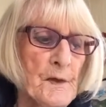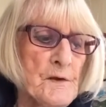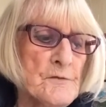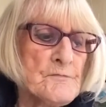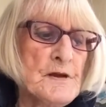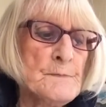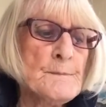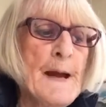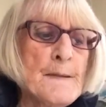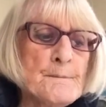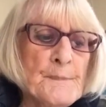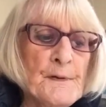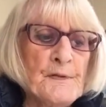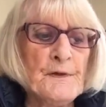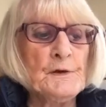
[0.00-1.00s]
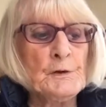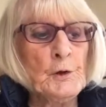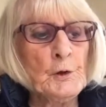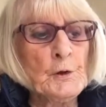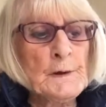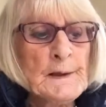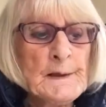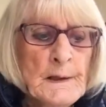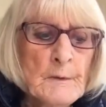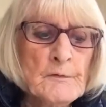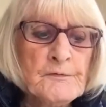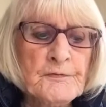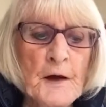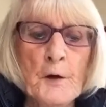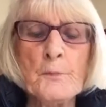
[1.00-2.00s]
Remember that your little
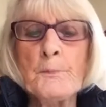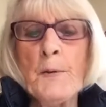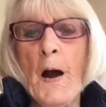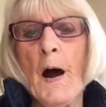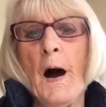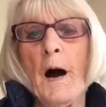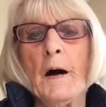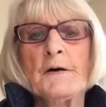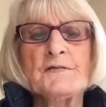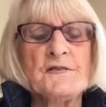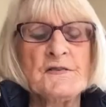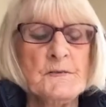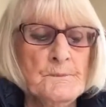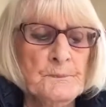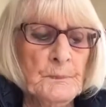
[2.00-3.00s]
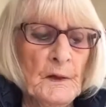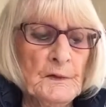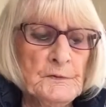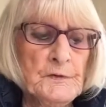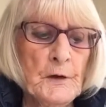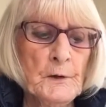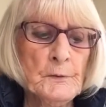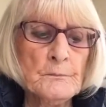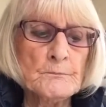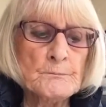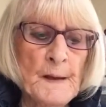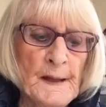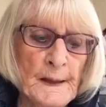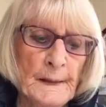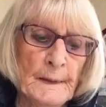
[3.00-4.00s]
faux pas don't
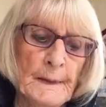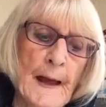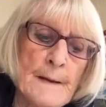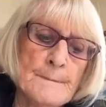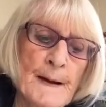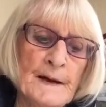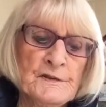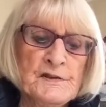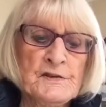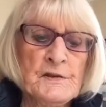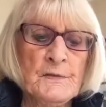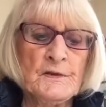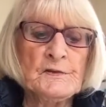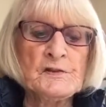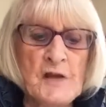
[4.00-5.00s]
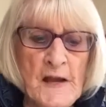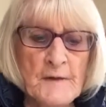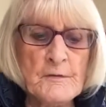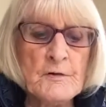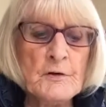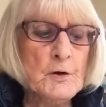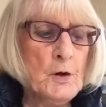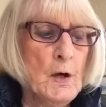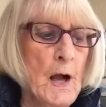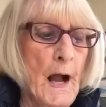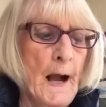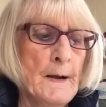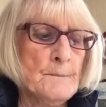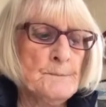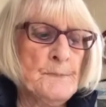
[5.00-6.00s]
mean that much in the general
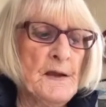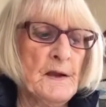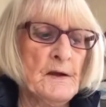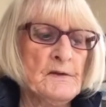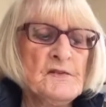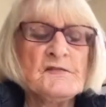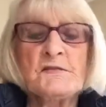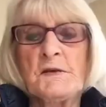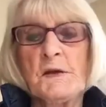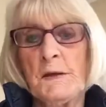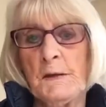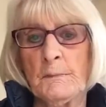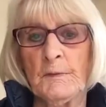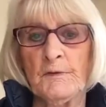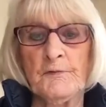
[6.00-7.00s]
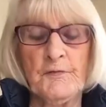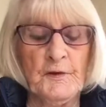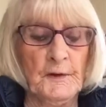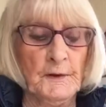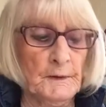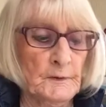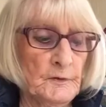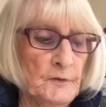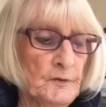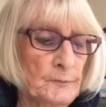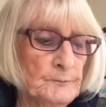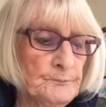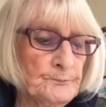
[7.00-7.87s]
and bigger scheme of things.